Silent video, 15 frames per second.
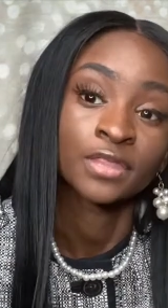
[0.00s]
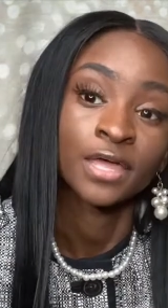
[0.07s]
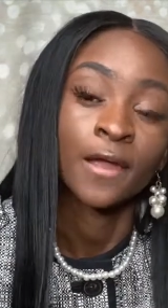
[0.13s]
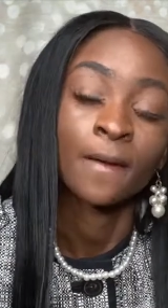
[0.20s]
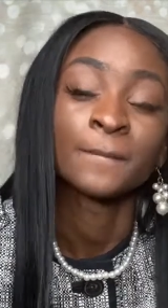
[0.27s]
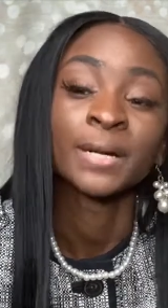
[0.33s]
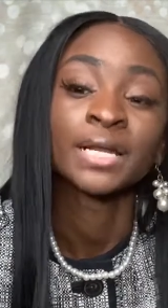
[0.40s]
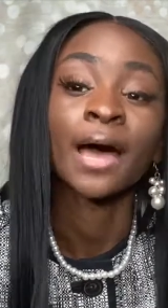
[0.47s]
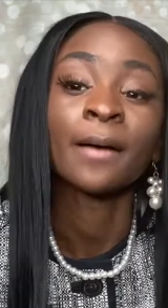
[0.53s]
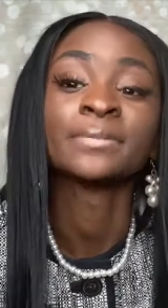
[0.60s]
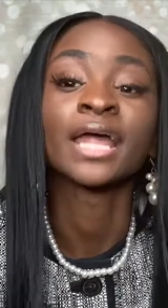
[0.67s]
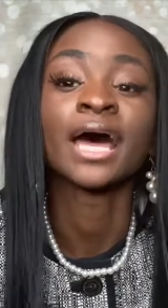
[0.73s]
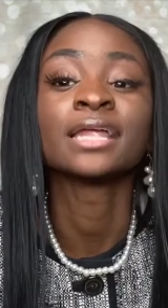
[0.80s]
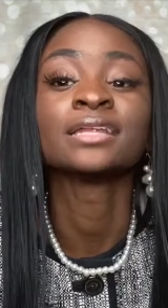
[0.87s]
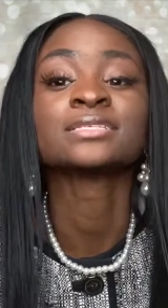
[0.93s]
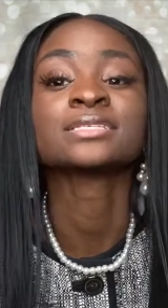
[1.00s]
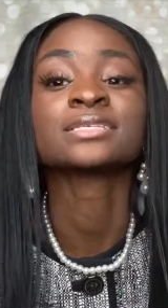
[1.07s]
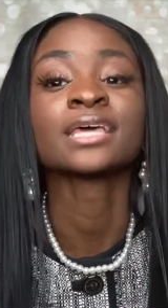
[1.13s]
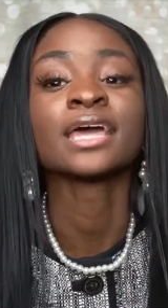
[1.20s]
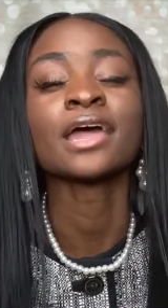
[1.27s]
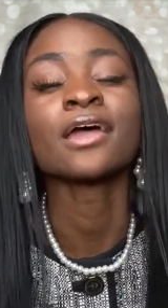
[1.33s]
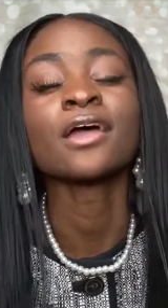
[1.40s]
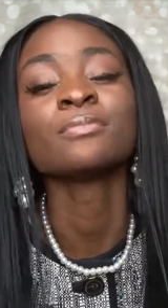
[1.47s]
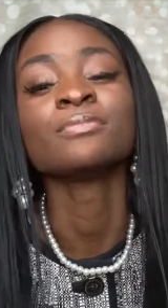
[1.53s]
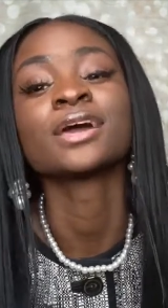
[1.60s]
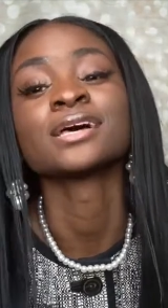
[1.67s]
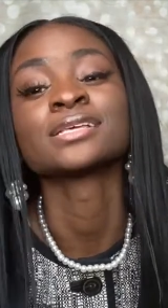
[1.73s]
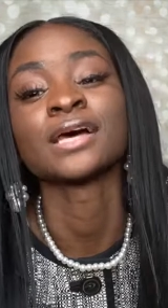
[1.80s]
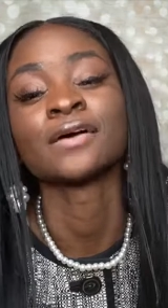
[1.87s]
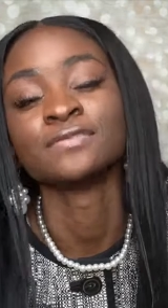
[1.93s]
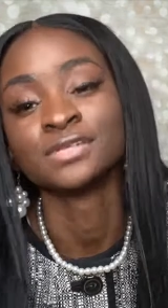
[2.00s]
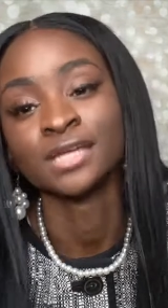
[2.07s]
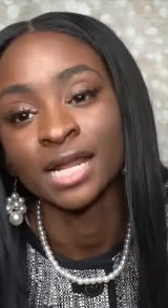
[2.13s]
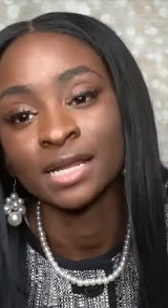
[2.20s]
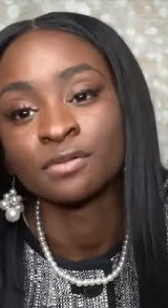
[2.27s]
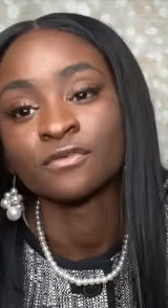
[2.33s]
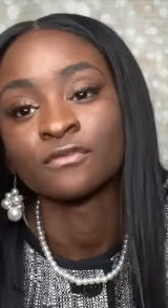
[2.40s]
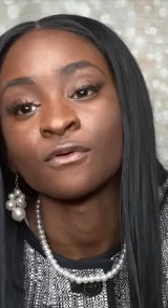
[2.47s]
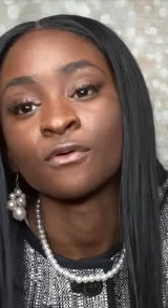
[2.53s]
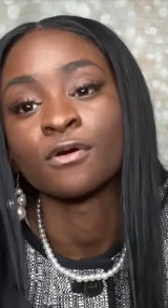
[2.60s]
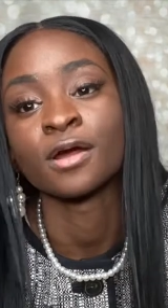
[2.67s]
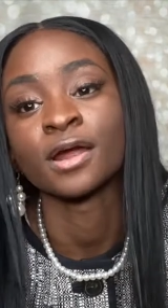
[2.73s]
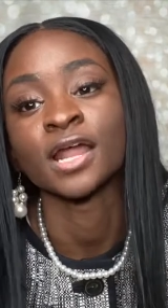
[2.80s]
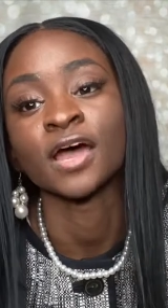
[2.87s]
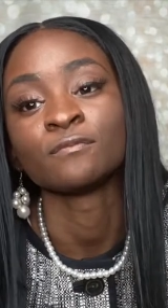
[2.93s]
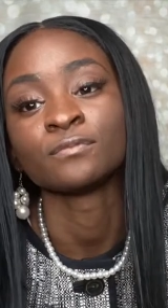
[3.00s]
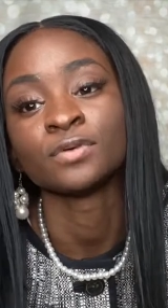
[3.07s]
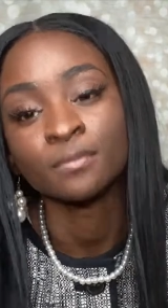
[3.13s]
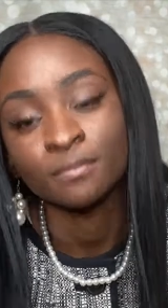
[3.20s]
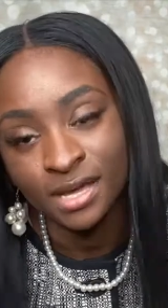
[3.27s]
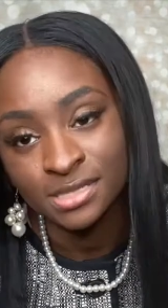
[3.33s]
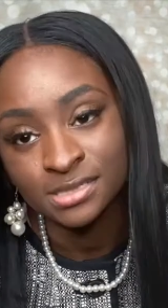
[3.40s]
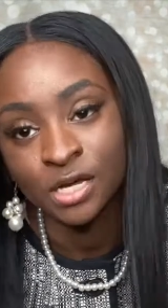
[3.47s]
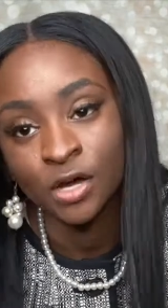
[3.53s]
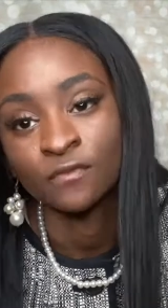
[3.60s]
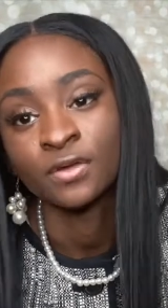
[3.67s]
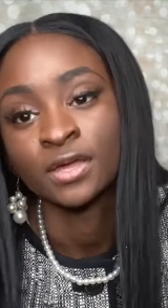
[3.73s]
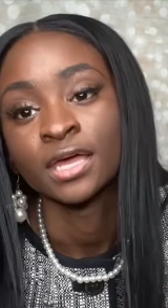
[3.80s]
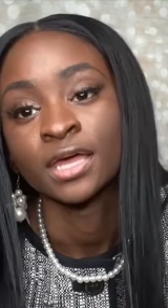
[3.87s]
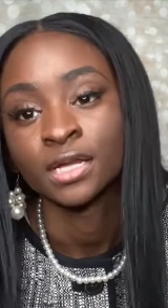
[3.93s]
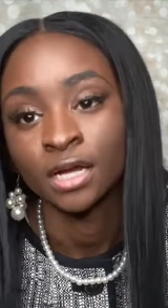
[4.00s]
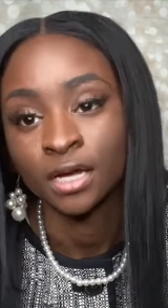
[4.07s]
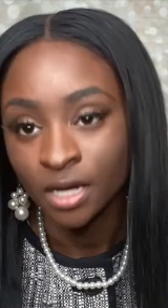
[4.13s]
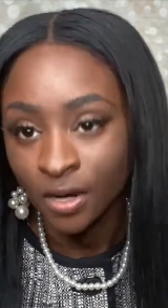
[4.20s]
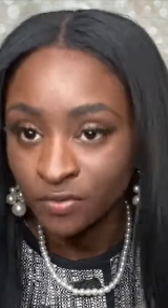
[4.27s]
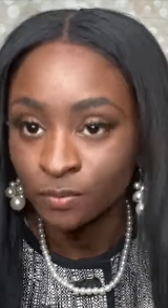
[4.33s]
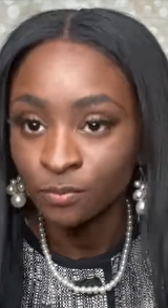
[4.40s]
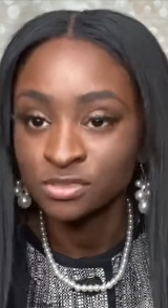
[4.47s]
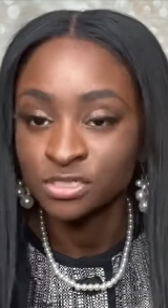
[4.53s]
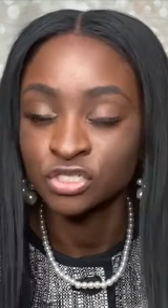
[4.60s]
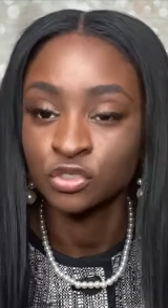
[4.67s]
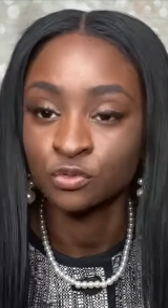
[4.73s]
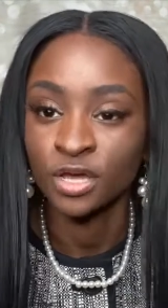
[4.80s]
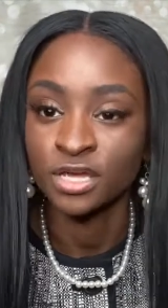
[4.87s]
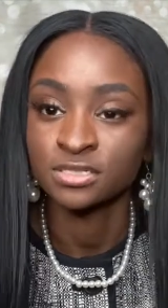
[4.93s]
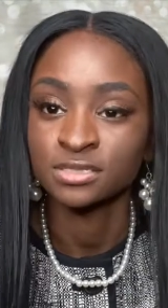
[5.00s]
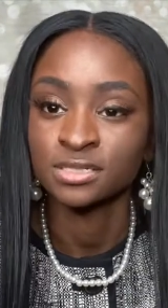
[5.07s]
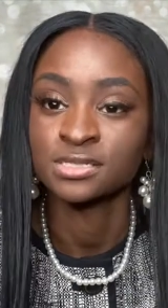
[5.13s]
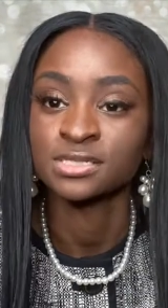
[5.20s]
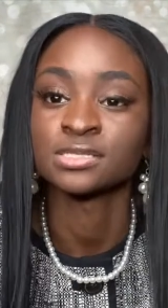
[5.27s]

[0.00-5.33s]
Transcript: there, but I'm not scared because I've done it before and I've put myself in uncomfortable situations.